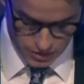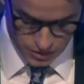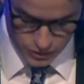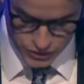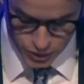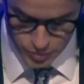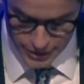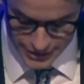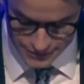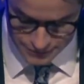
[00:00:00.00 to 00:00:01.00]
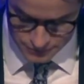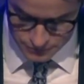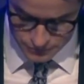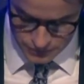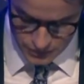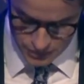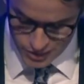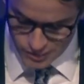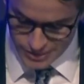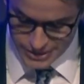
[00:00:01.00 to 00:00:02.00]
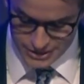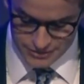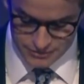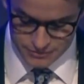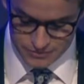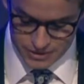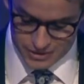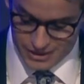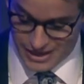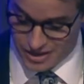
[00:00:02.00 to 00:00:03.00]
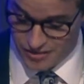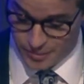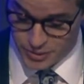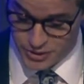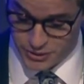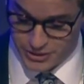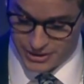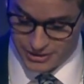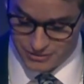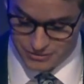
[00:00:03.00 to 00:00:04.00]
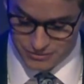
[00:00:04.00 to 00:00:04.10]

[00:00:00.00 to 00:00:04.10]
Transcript: There was no plan, little money, and a lack of opportunity.